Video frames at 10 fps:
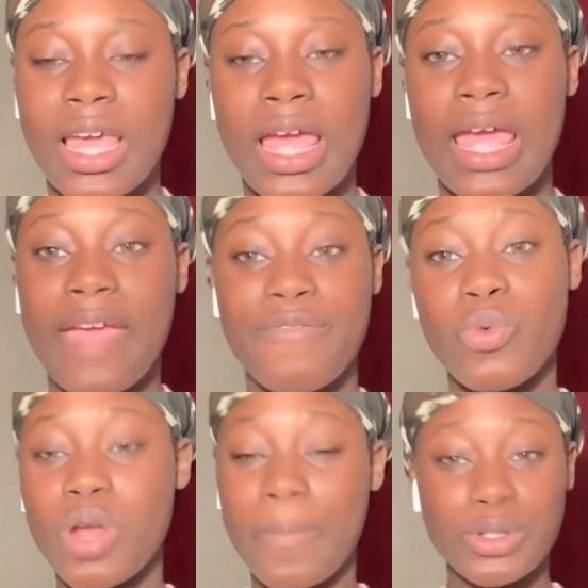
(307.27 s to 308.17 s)
if you
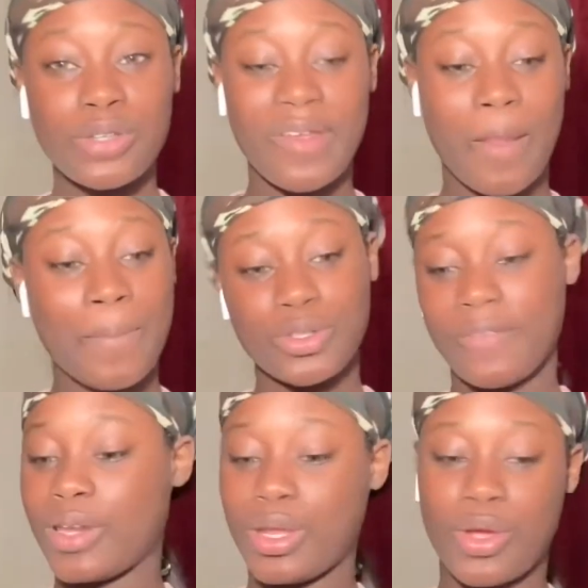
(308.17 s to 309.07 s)
want to post a video, post a
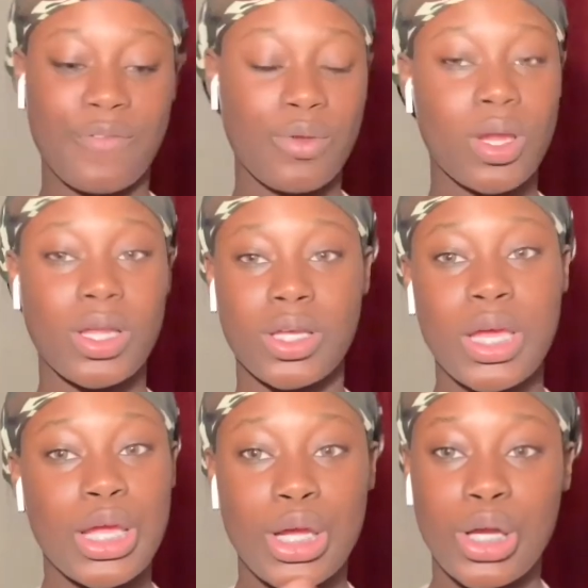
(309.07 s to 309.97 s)
video. If you want to
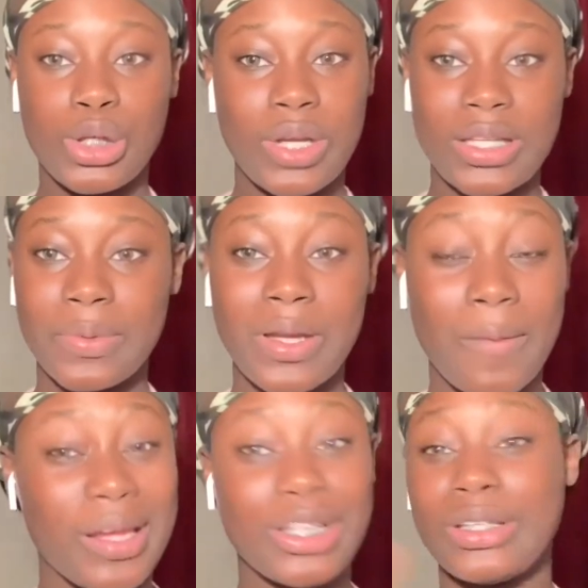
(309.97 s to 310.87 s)
do that thumbnail,
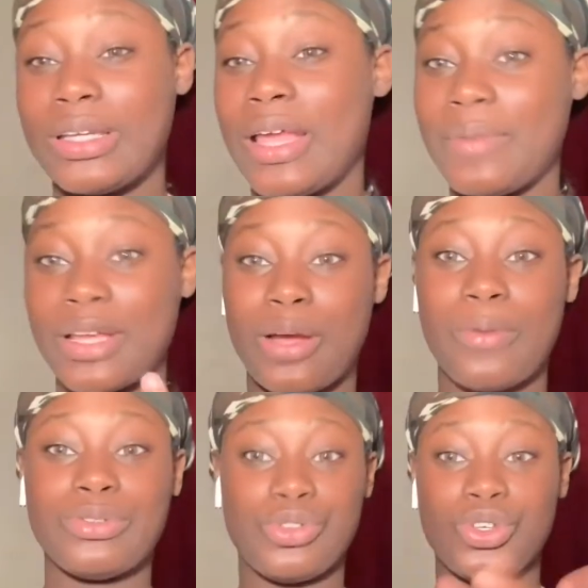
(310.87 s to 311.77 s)
thumbnail,
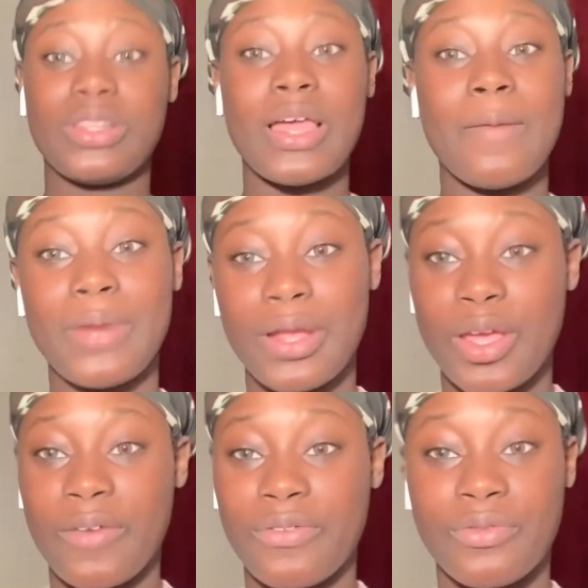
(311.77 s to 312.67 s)
do your thumbnail.
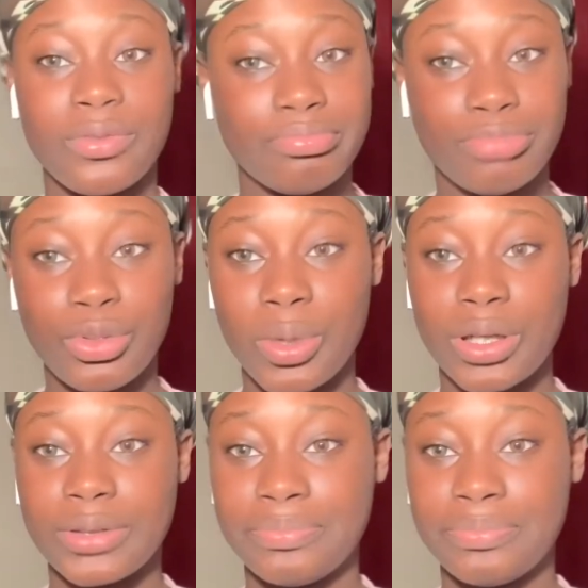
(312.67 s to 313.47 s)
If you want to